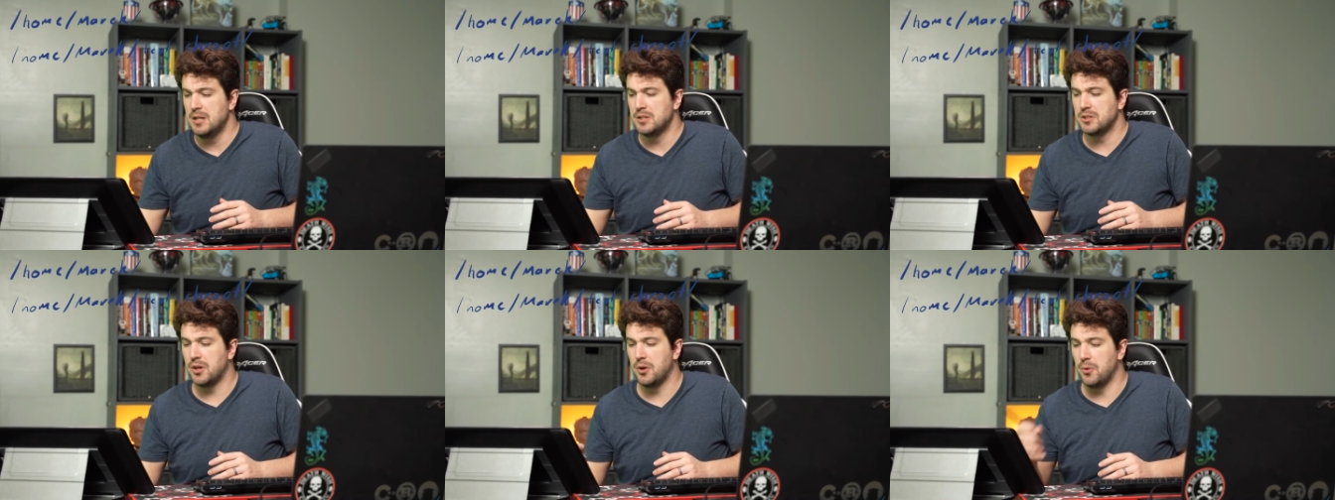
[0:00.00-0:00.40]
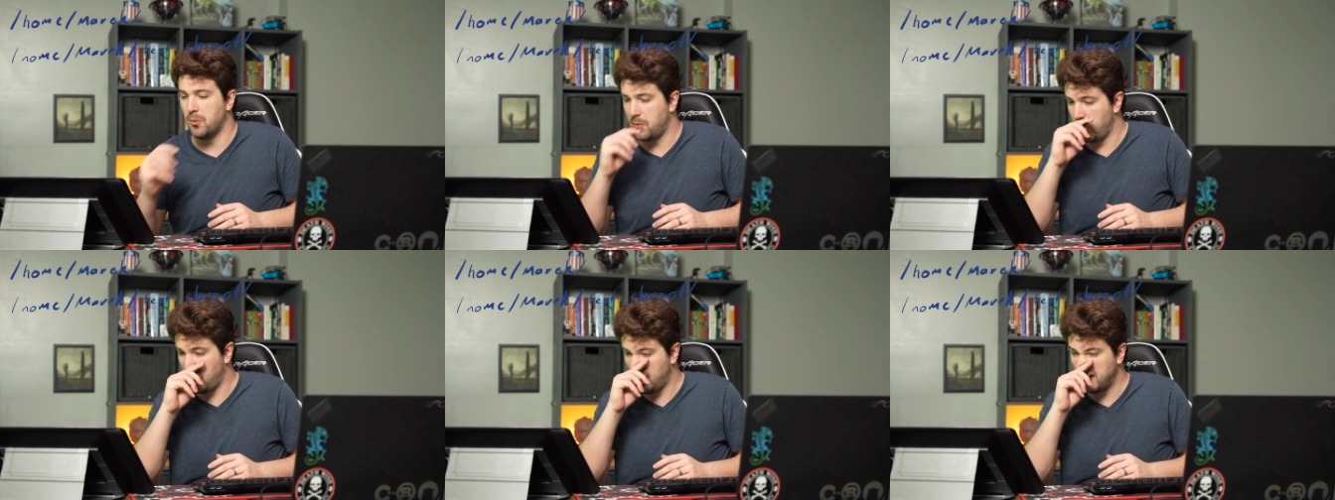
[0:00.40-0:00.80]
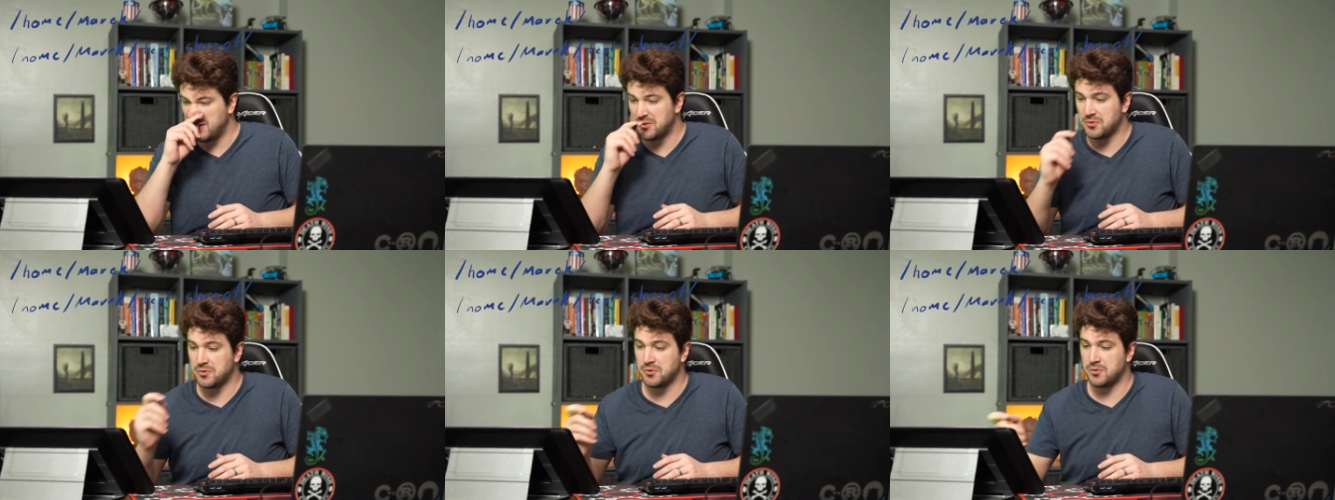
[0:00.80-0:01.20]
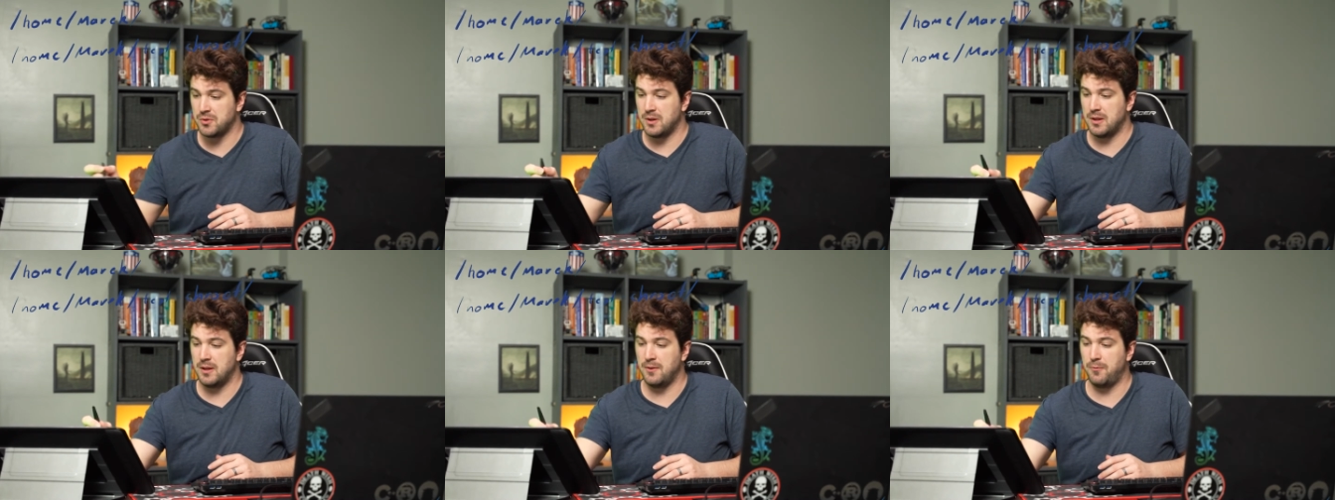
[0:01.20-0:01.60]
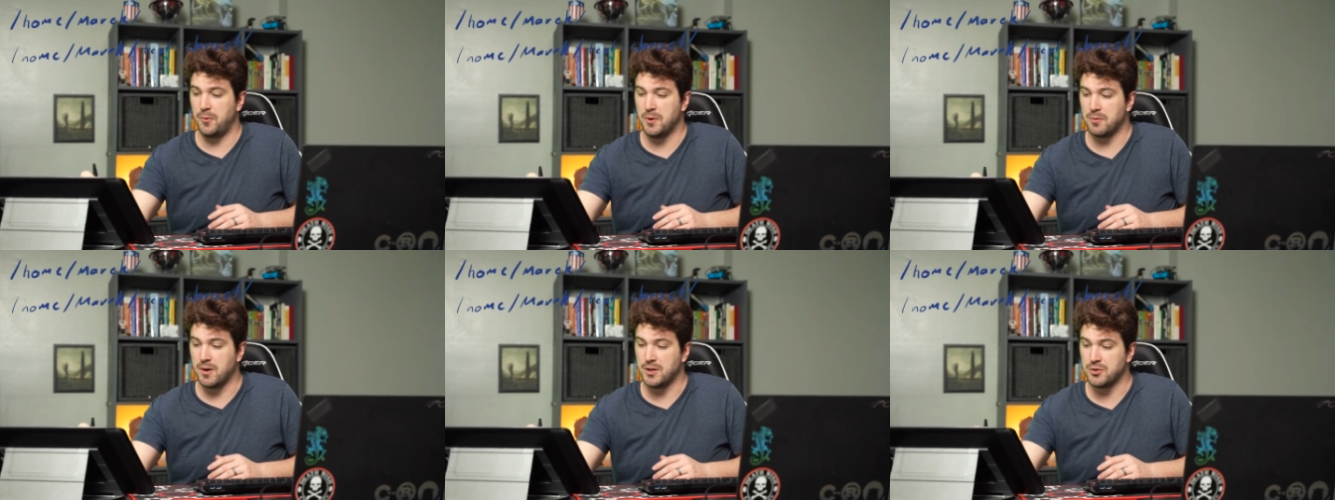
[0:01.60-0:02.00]
So what if
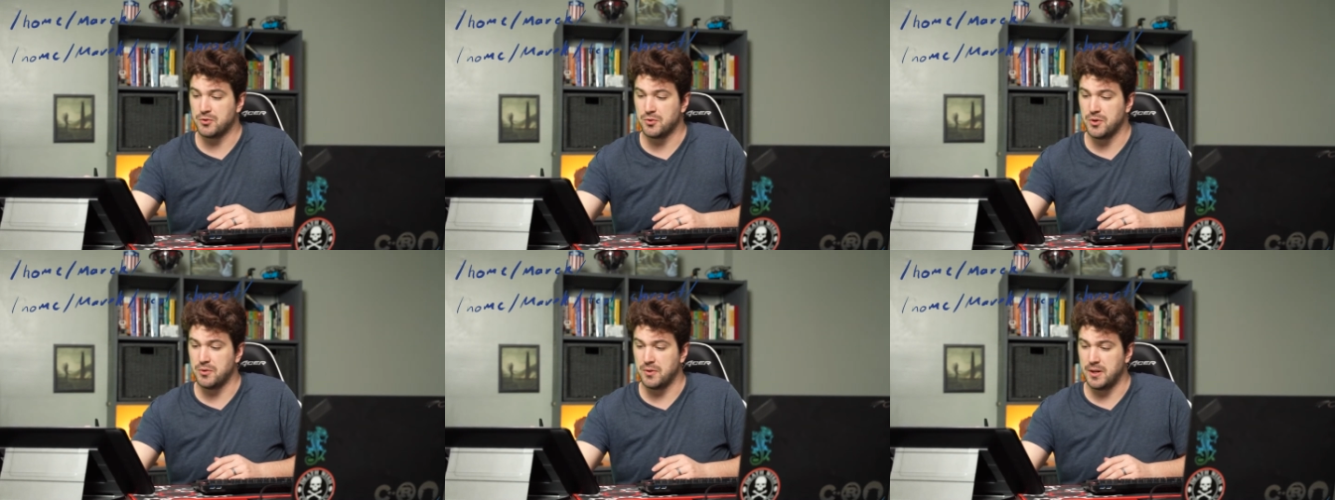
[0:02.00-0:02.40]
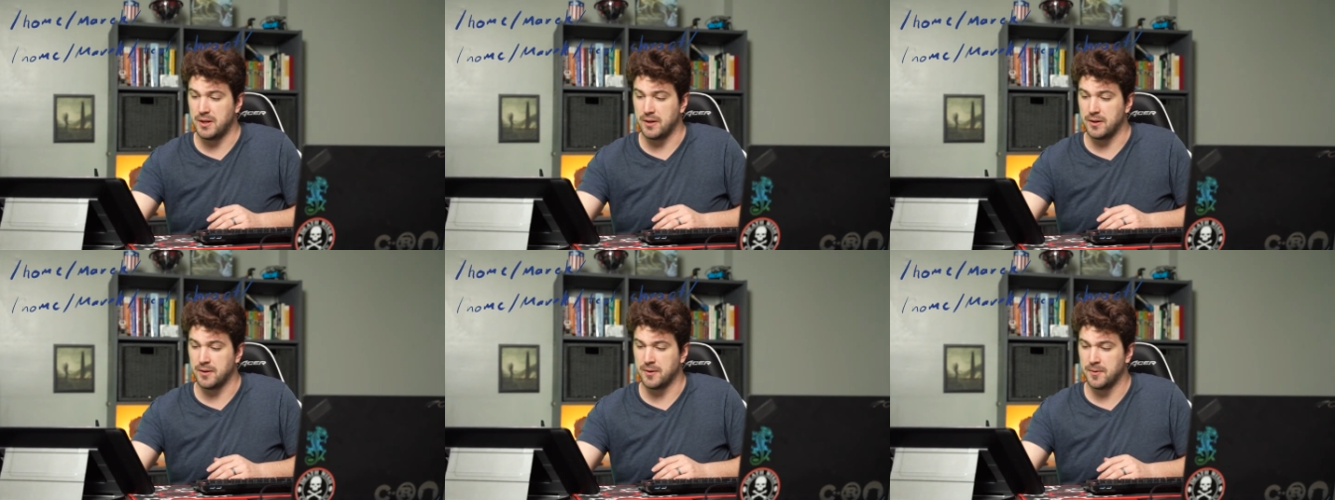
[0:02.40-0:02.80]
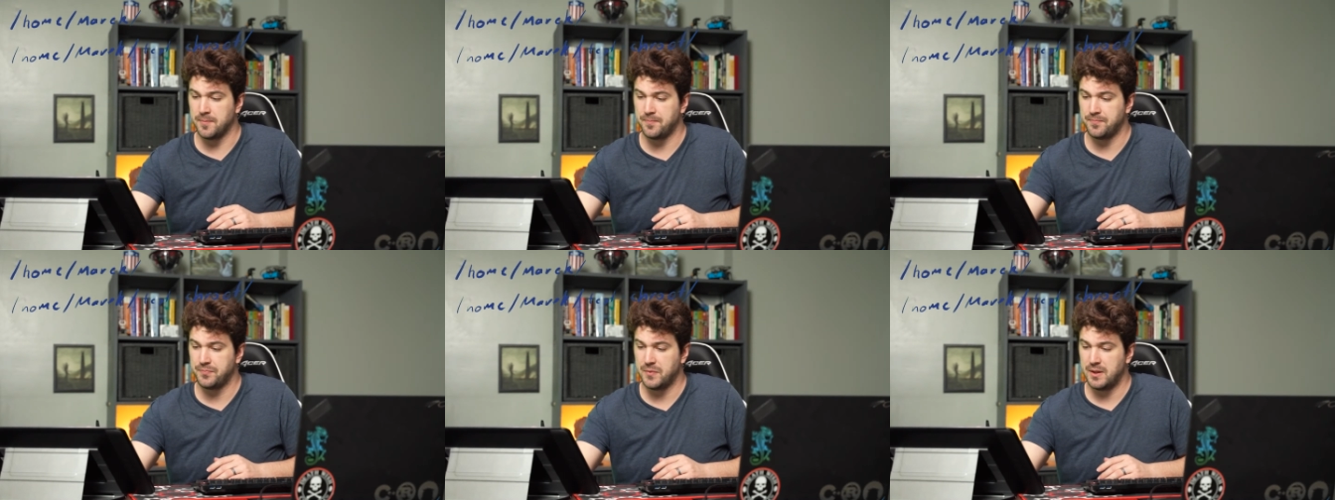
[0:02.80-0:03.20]
we run chroot here,